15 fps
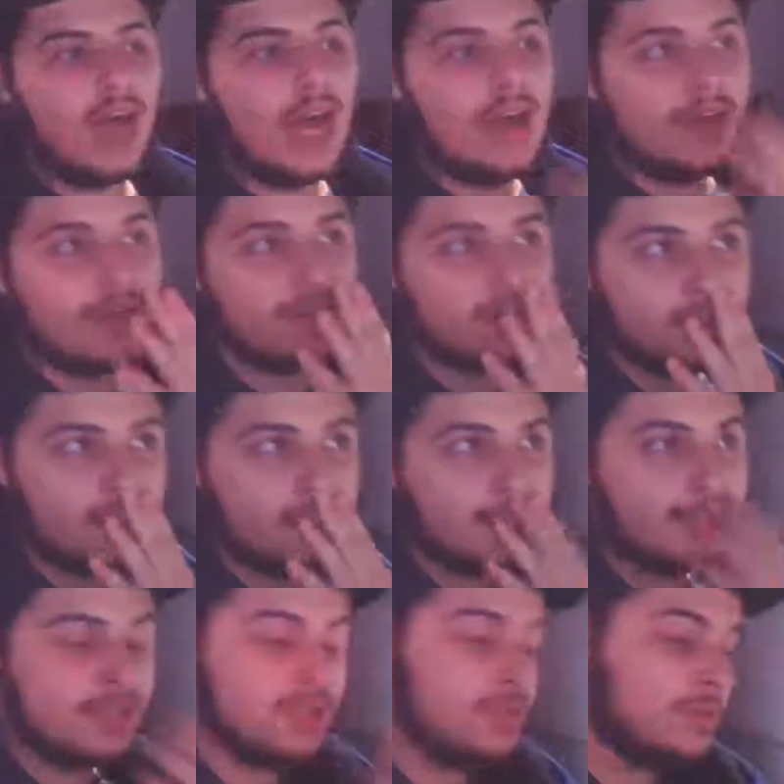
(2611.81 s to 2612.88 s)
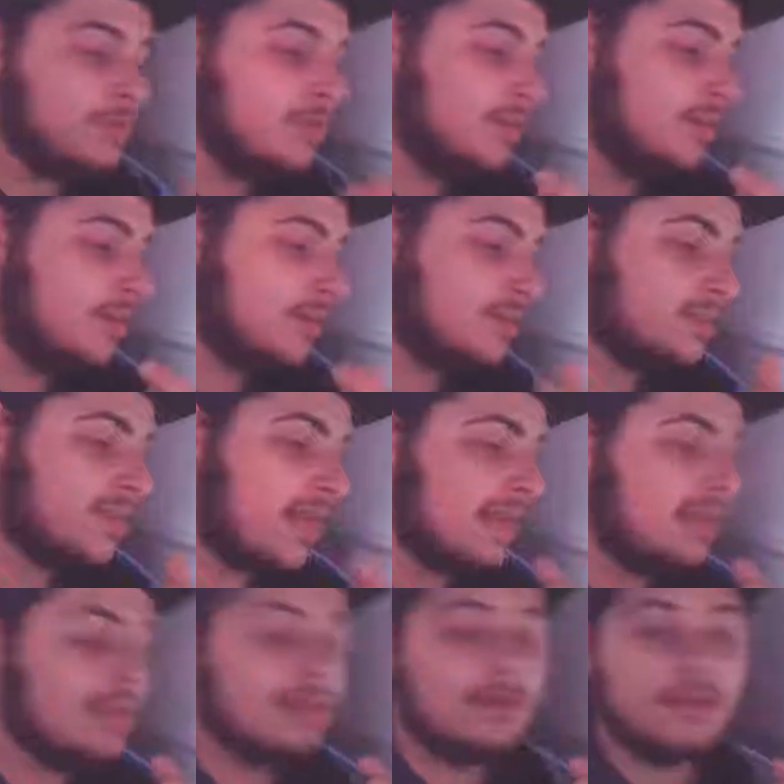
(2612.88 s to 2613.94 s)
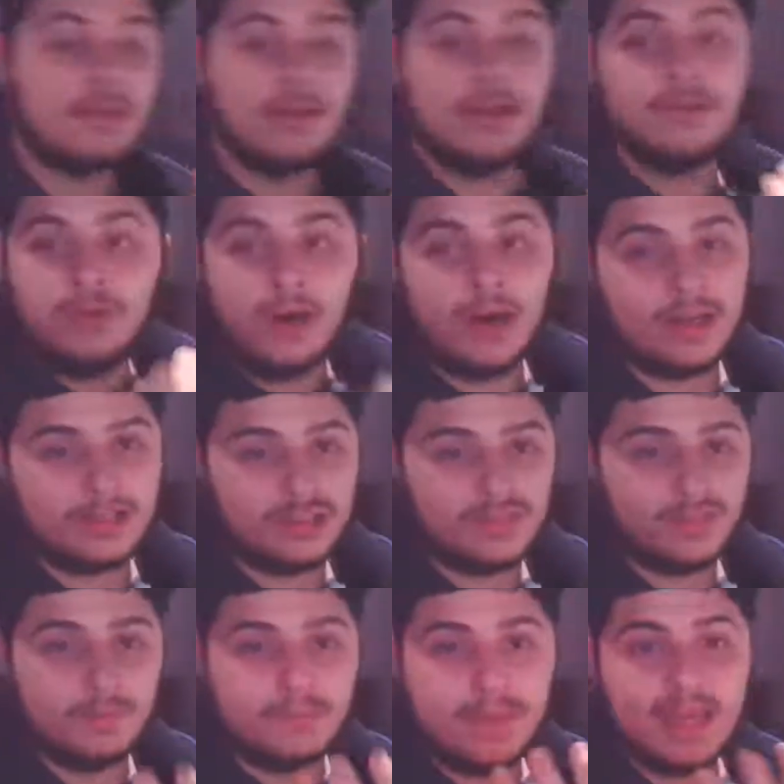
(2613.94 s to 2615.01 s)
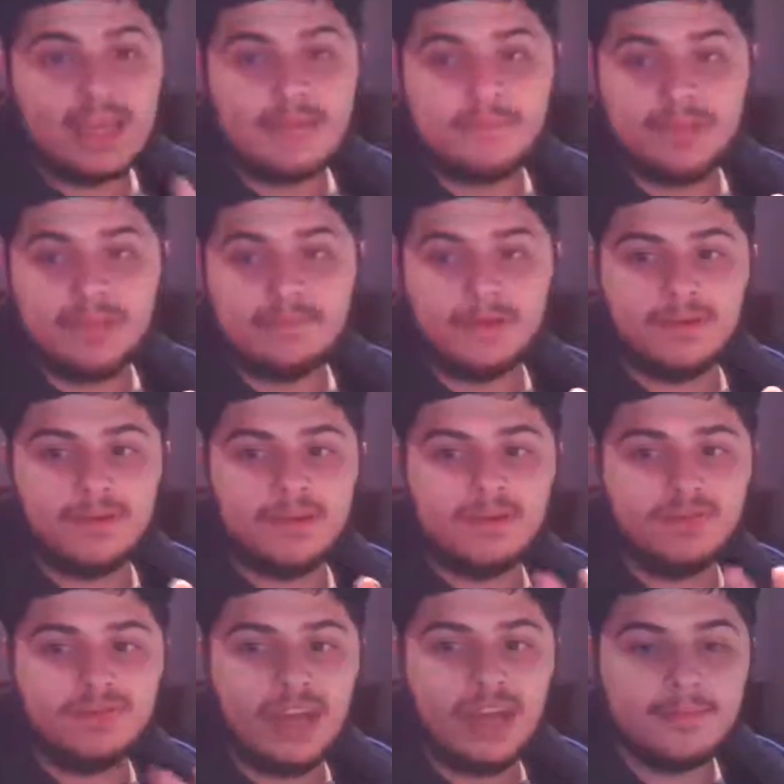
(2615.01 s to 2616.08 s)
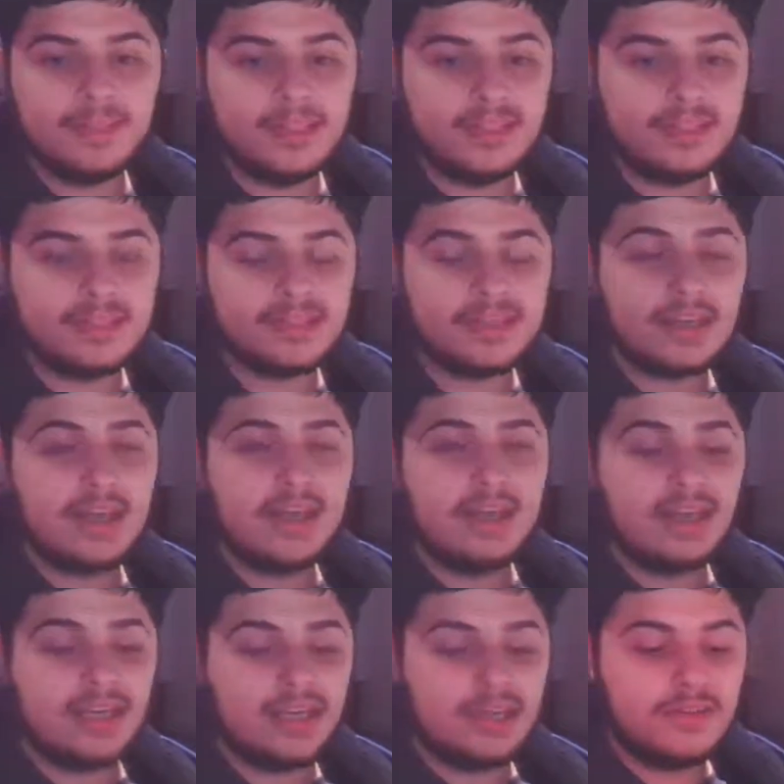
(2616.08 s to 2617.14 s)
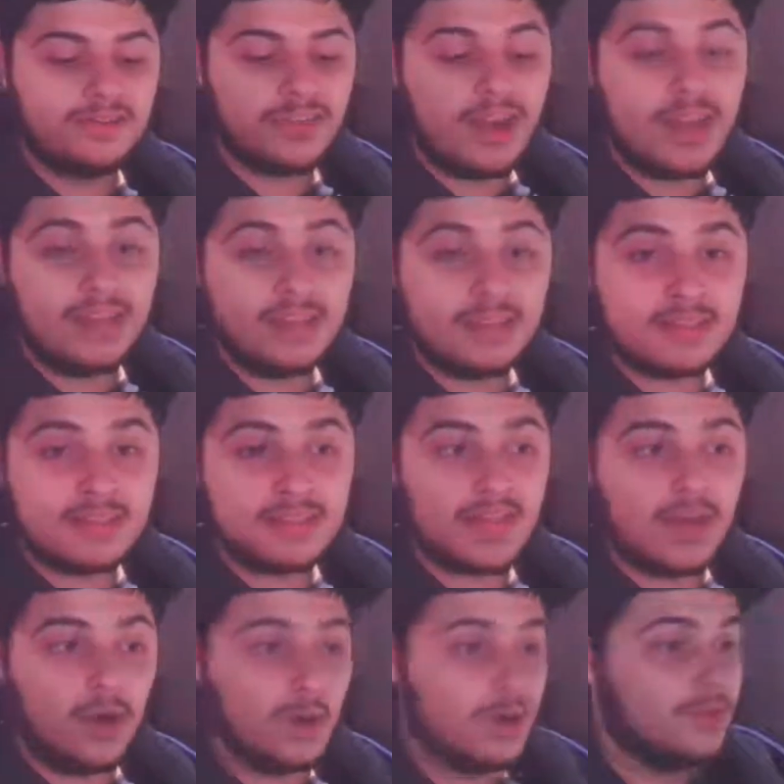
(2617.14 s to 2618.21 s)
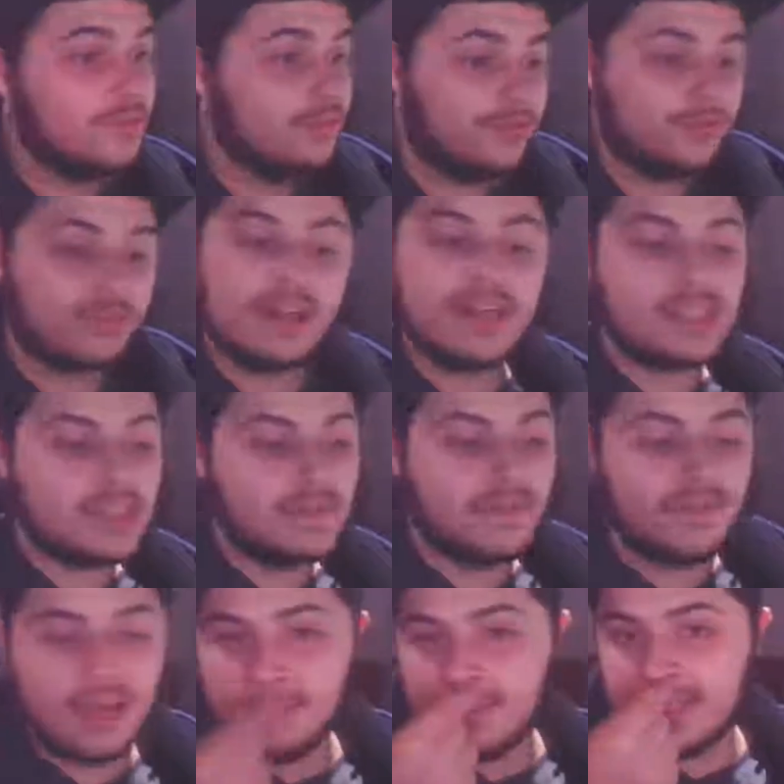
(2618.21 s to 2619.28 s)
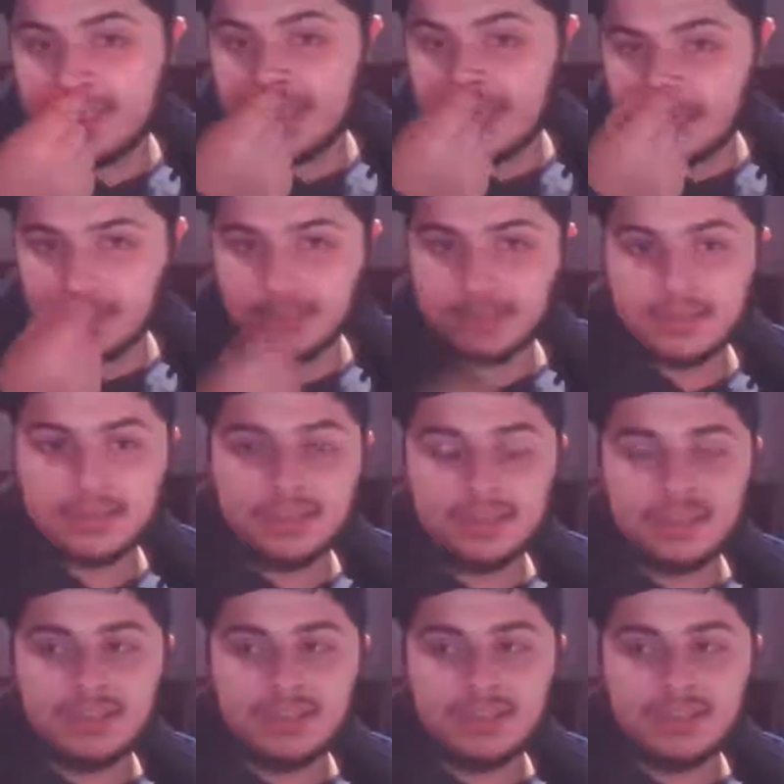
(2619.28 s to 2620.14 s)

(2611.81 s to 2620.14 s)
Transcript: I actually think it should be looked at and watched for many people, families, friends, or even friends and family together.